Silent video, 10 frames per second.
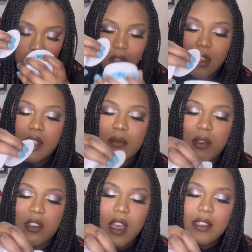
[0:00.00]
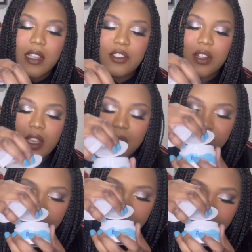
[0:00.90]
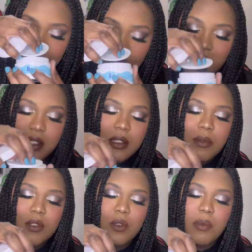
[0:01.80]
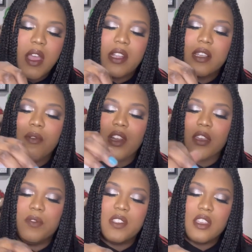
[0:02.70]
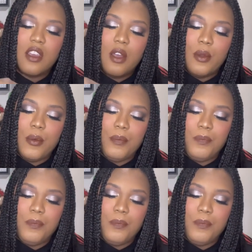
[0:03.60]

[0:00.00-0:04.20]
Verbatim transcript: Well, that smells nice, actually. That doesn't smell too bad. I'm going to give this a go.